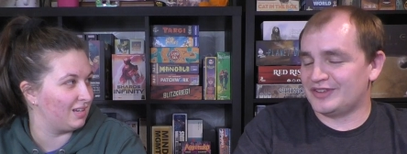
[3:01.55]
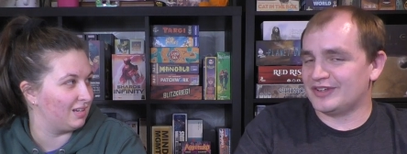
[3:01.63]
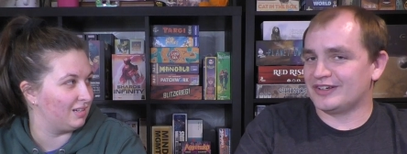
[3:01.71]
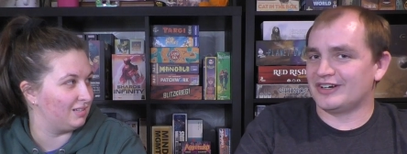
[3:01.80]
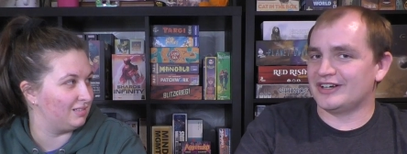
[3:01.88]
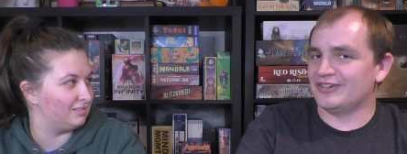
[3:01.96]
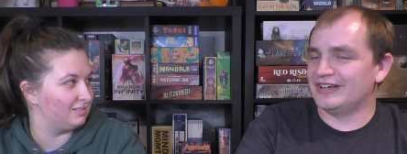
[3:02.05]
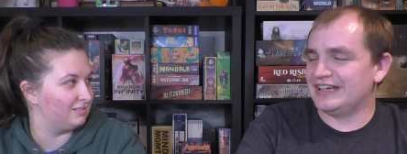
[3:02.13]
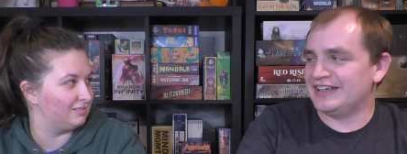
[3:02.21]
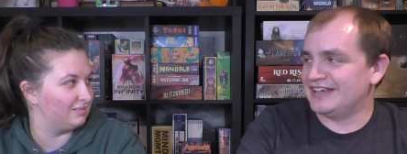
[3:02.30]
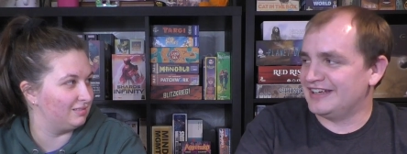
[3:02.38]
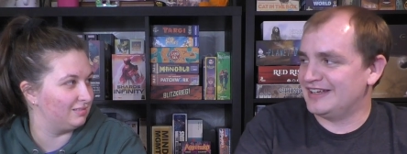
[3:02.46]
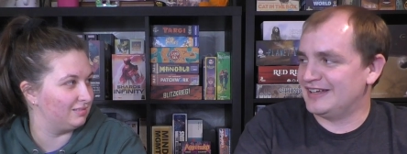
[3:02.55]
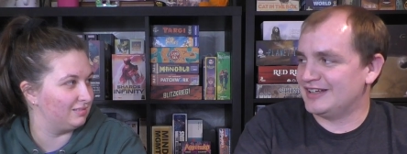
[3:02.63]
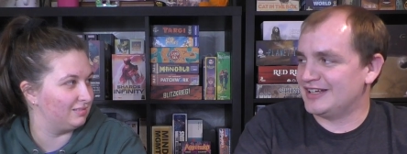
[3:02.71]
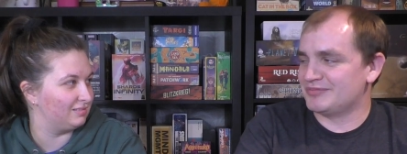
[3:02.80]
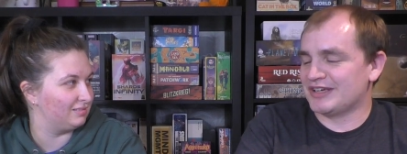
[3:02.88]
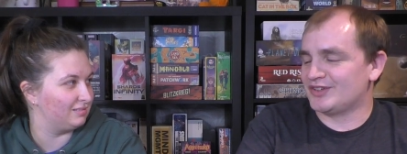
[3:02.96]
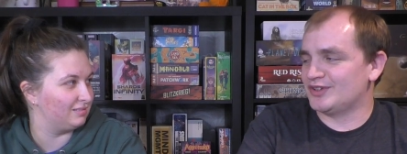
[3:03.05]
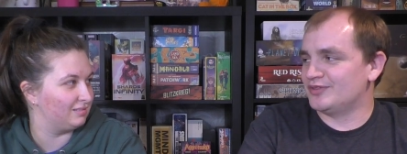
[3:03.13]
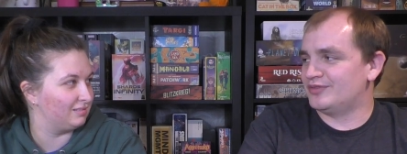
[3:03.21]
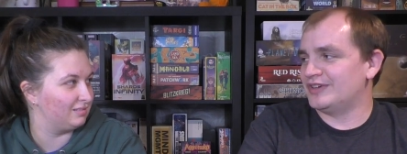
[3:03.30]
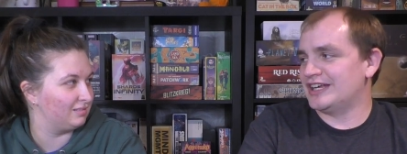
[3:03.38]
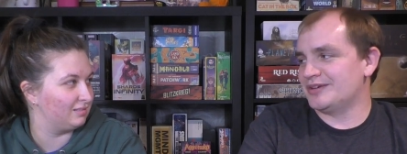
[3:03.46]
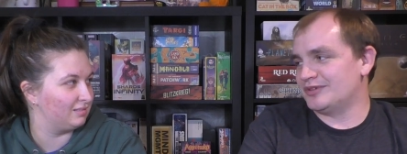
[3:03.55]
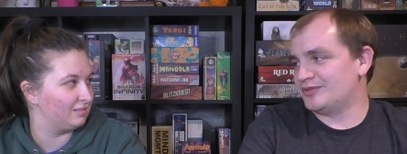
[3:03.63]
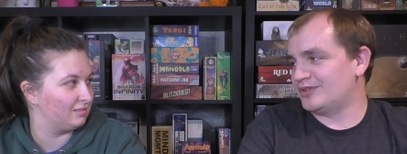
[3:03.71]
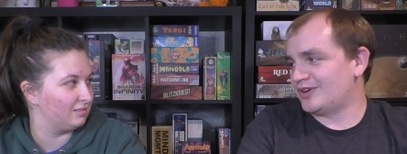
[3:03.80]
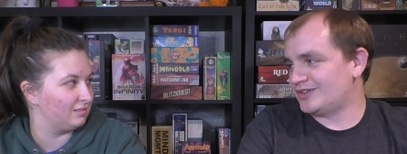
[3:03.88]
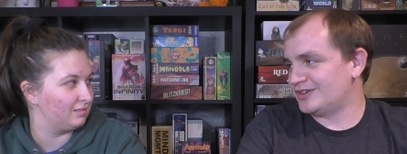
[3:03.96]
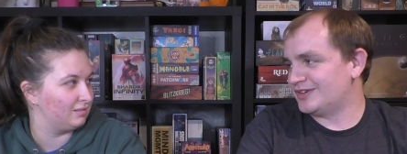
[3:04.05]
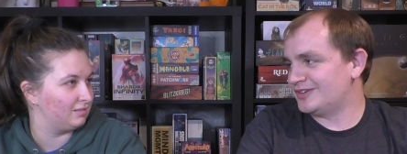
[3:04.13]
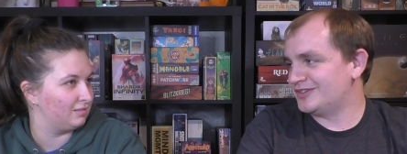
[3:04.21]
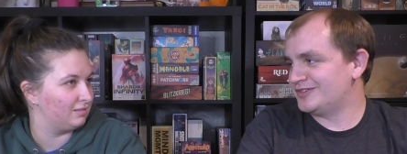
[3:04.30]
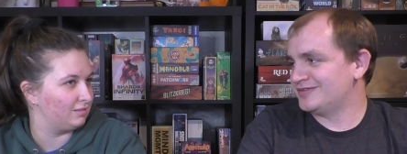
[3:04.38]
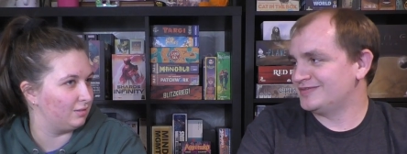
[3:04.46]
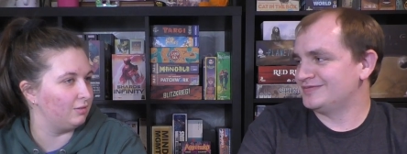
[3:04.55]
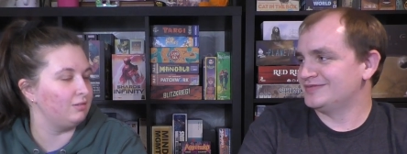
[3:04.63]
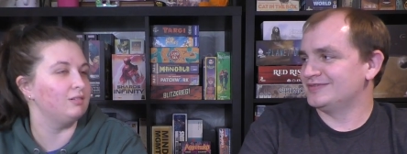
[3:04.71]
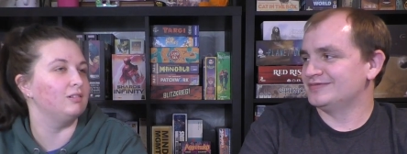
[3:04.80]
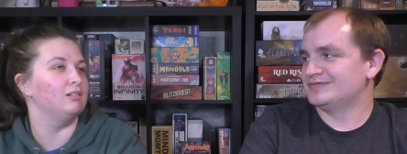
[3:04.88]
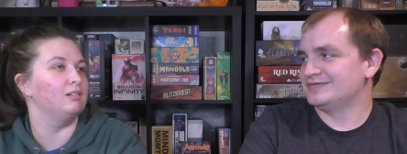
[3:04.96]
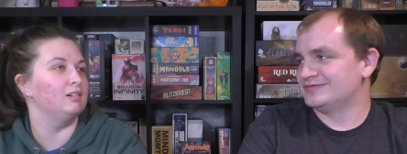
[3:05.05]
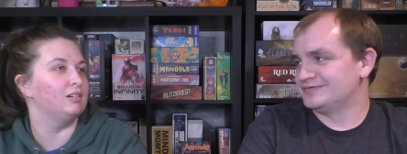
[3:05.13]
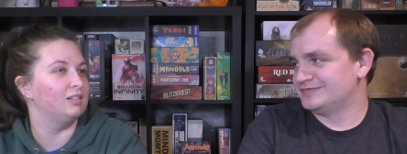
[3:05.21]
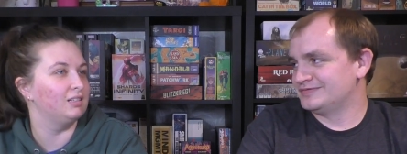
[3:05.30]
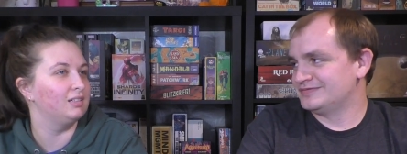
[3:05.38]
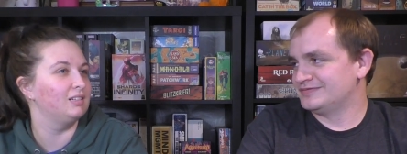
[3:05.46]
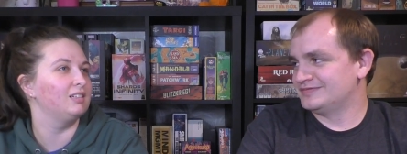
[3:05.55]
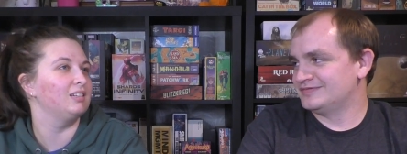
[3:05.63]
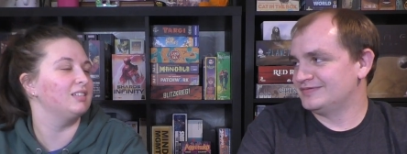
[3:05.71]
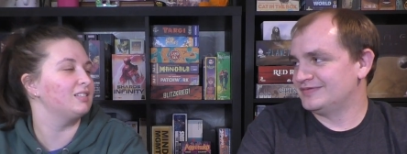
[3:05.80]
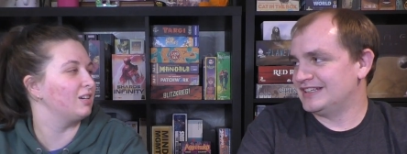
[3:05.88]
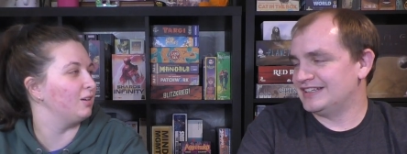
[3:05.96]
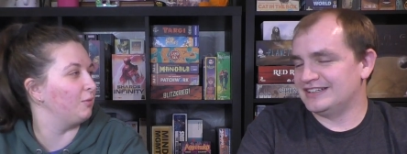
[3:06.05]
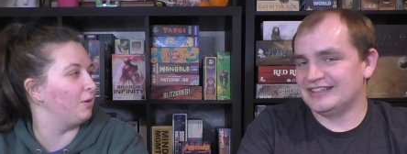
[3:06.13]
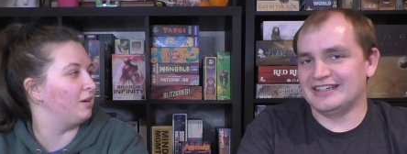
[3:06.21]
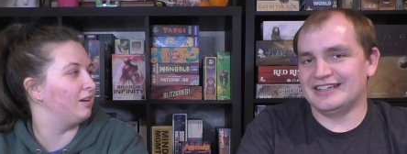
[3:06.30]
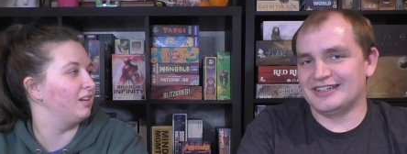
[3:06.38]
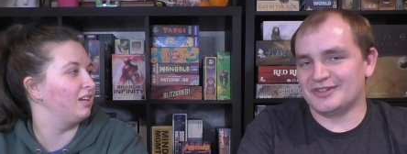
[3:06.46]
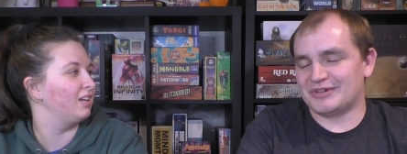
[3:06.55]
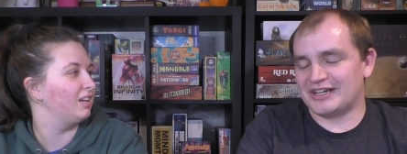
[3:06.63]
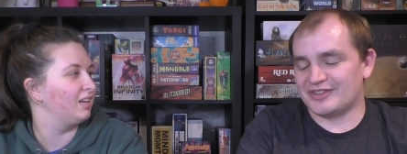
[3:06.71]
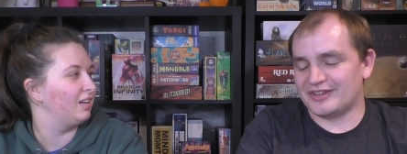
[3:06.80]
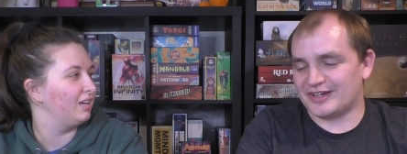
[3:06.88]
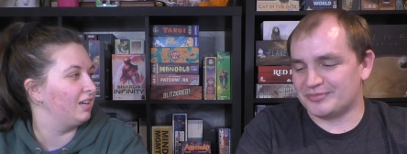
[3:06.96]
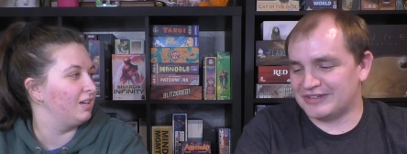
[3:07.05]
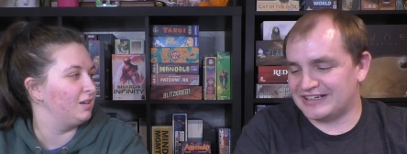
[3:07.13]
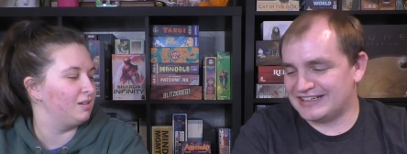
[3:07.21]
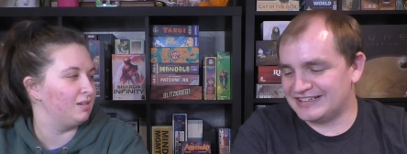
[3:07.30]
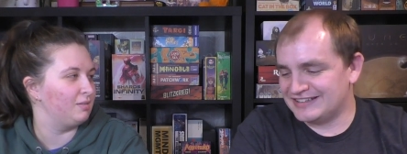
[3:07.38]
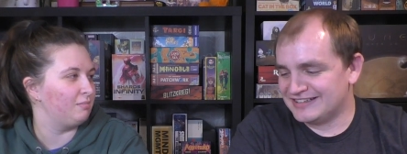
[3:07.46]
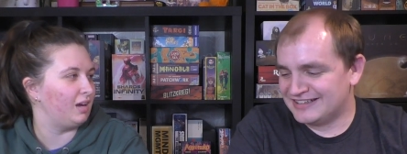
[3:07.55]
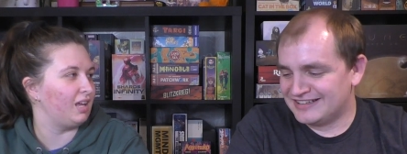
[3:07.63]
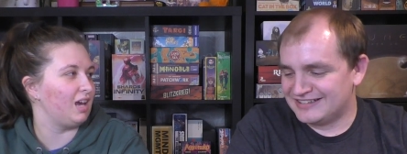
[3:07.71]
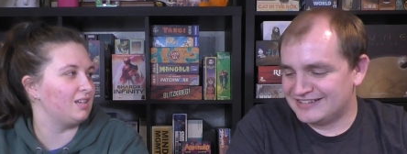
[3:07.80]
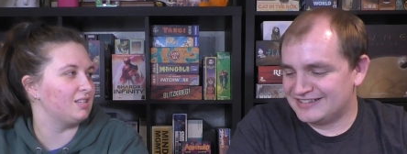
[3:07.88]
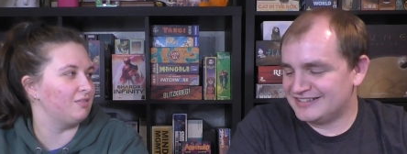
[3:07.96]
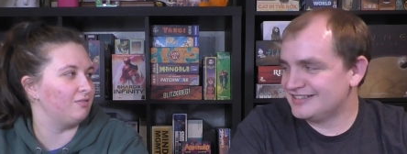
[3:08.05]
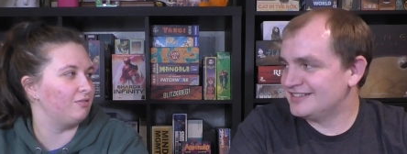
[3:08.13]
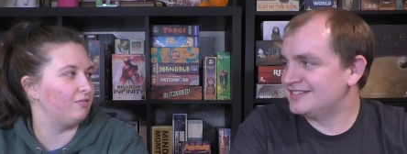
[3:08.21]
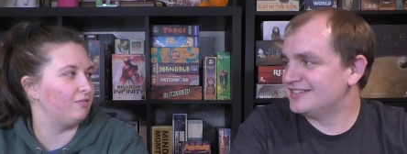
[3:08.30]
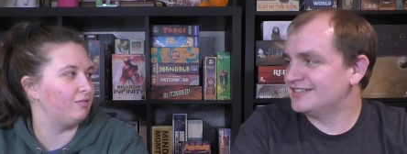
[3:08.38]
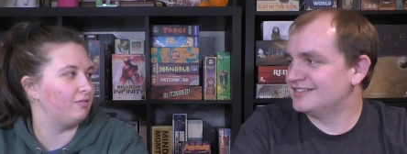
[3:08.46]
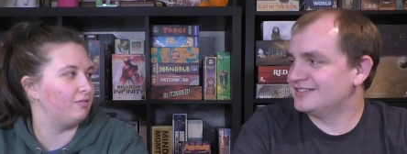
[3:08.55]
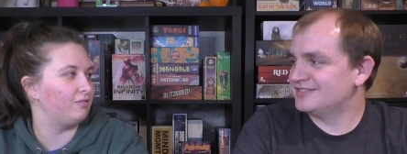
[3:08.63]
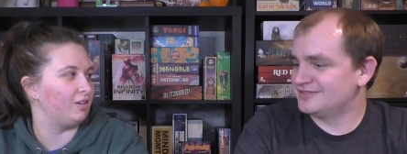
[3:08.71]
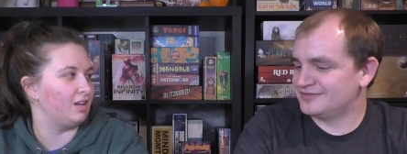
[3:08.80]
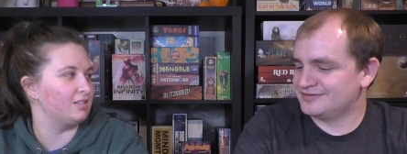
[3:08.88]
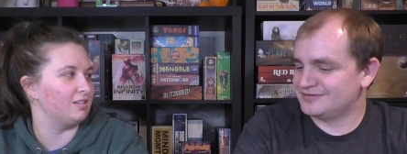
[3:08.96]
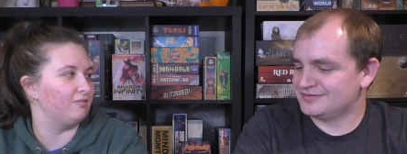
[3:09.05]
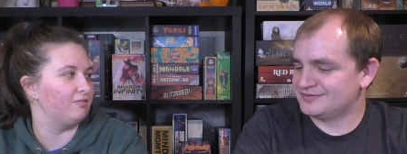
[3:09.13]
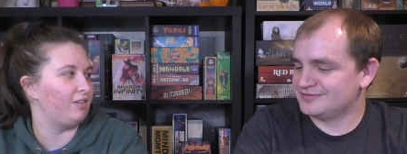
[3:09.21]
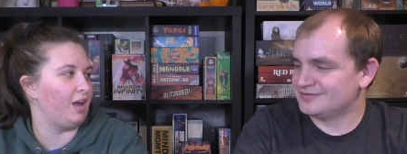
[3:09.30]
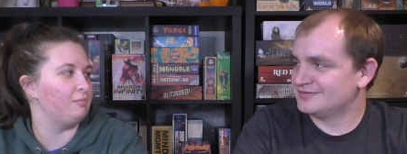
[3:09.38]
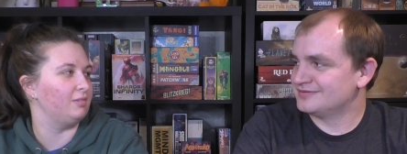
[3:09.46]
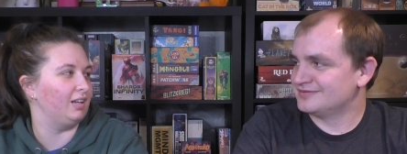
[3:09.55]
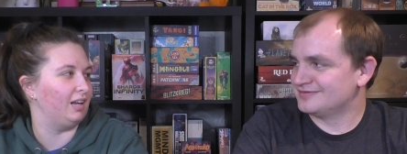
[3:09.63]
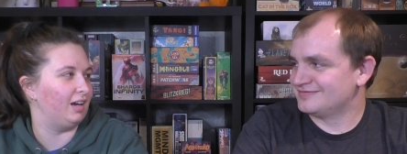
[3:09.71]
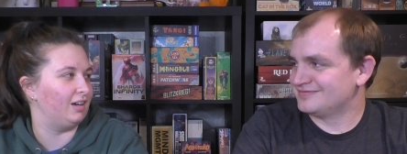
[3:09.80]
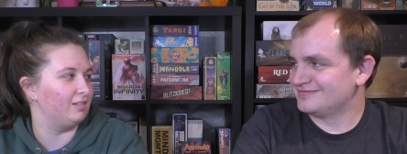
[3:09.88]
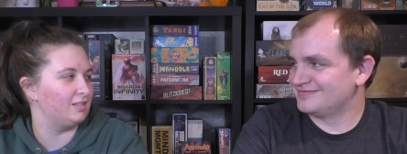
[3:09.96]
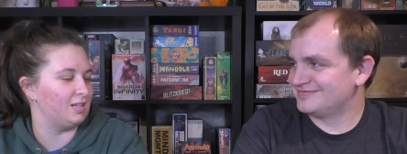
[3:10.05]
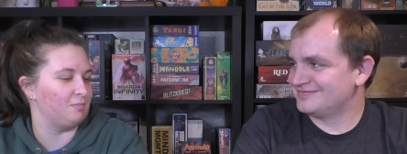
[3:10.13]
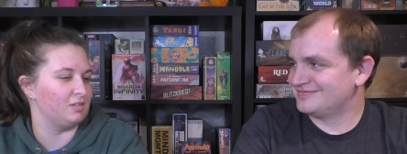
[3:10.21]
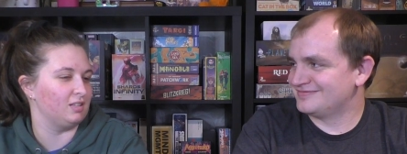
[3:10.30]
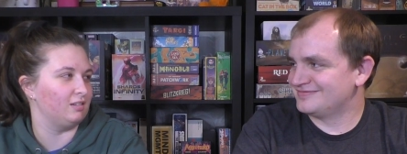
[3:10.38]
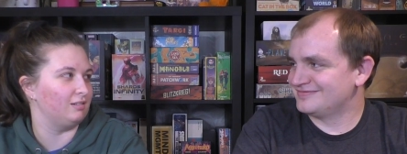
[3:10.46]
Speaker 1: I think right away, and I'm guessing fame and fortune.
Speaker 2: Oh, that's a good one. Is
Speaker 1: my thought, but I.
Speaker 2: My guess of friends and family now seems a